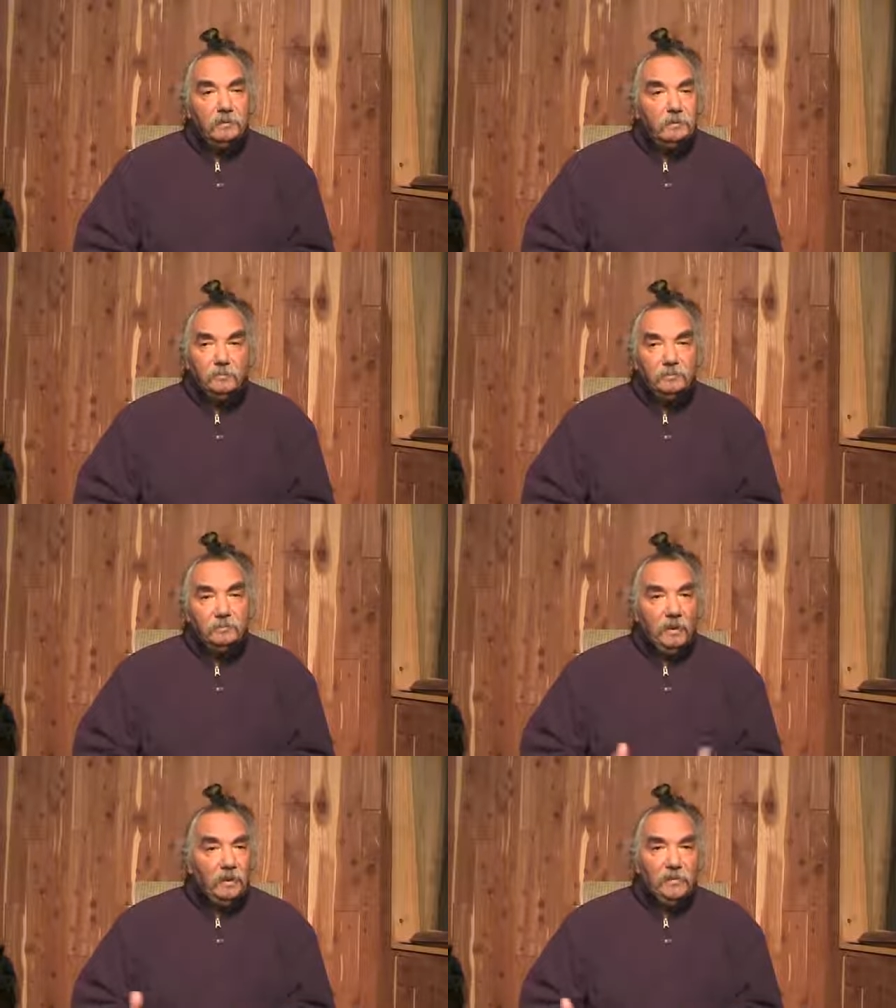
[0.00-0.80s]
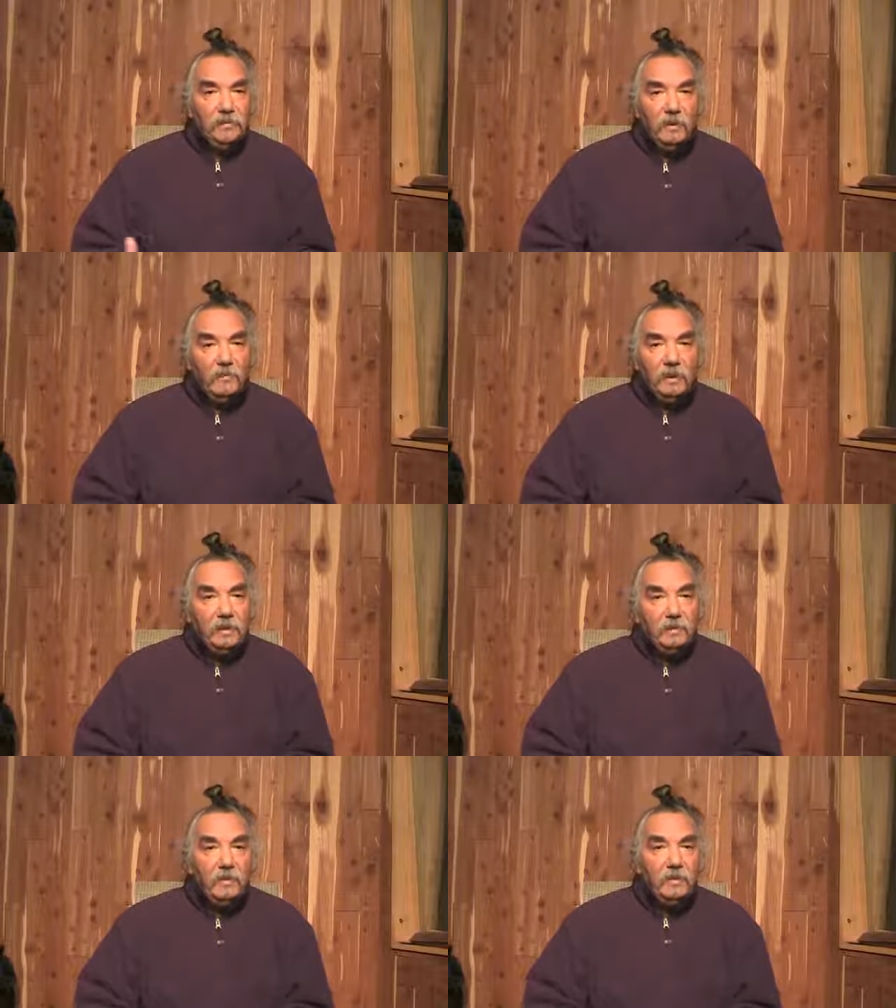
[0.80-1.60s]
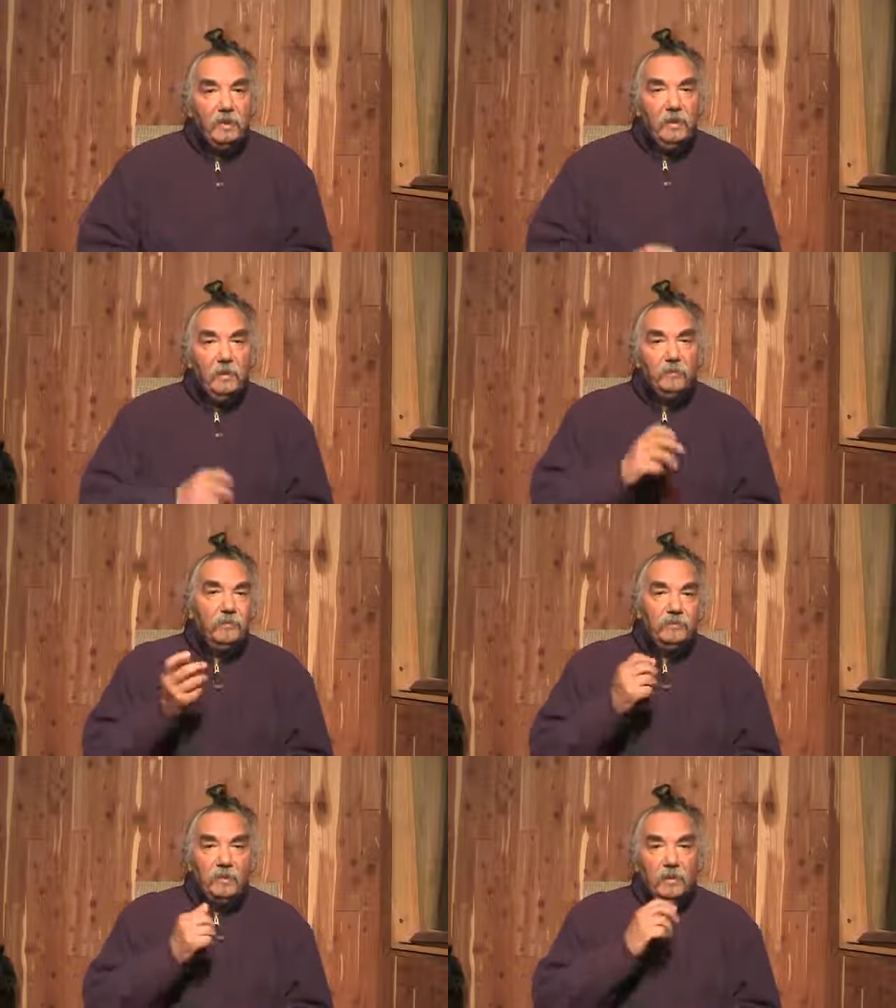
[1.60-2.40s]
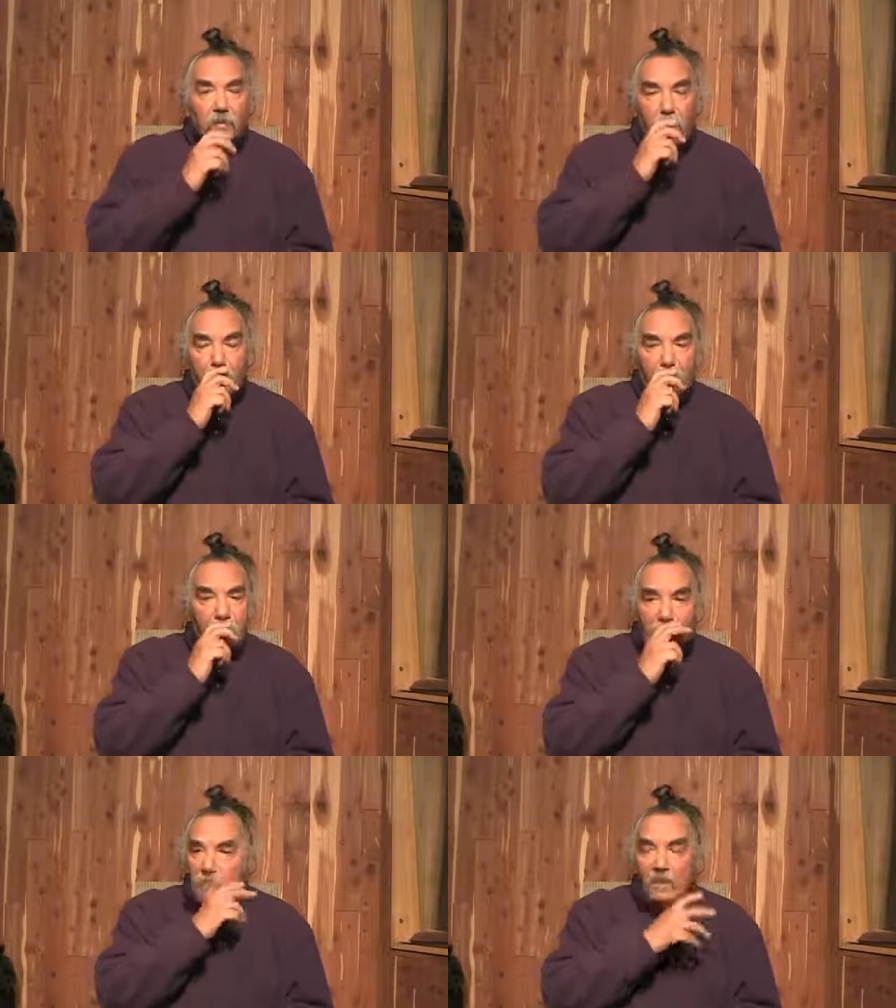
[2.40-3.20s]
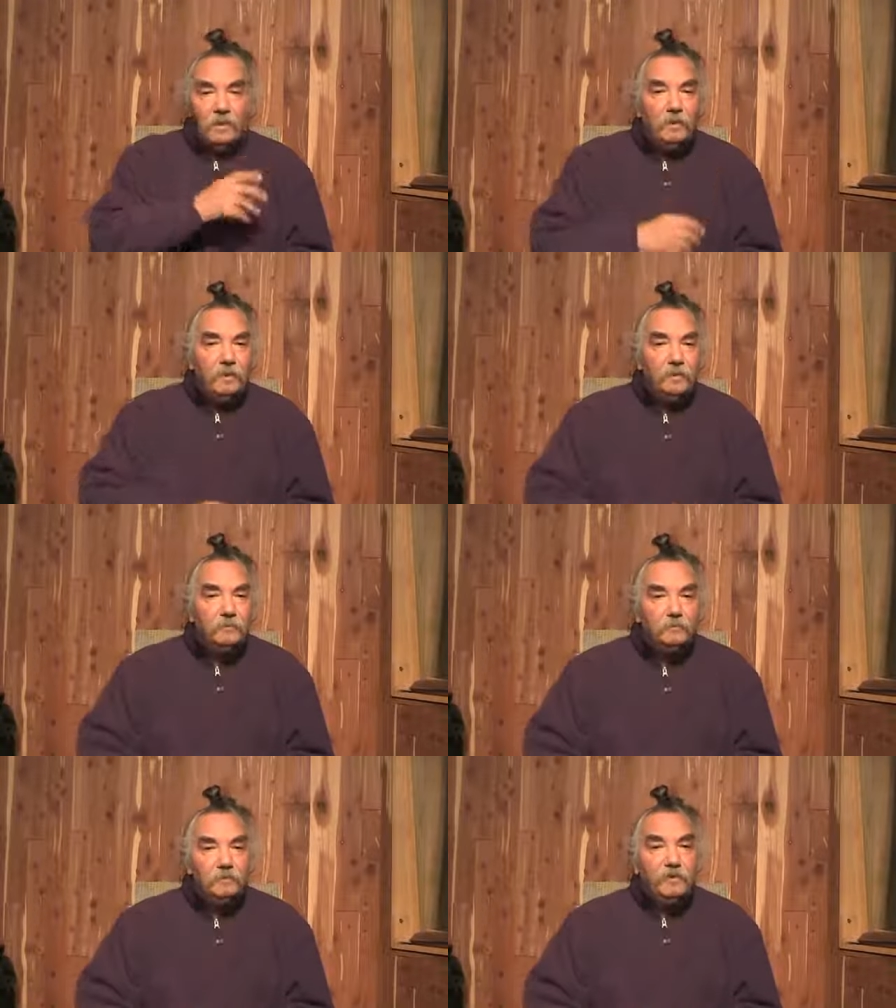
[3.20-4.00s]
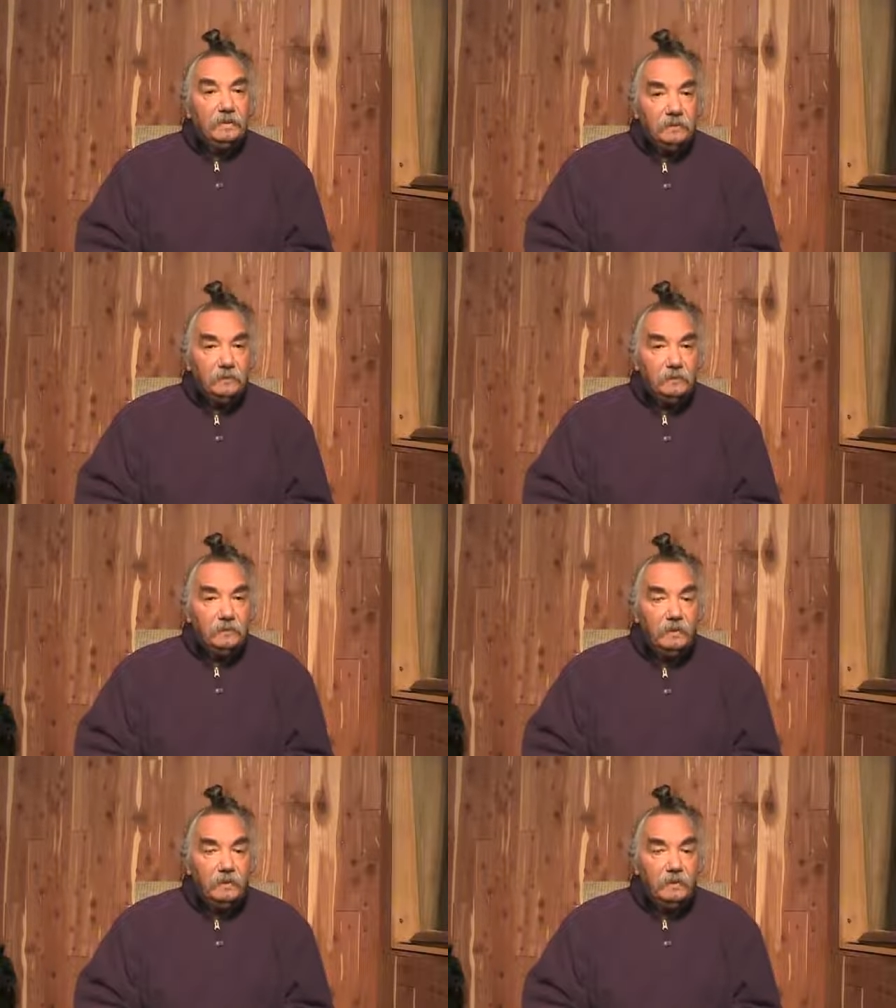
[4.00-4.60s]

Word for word: Which the scientists have a handle on that now, so it's not like you know, fantasy.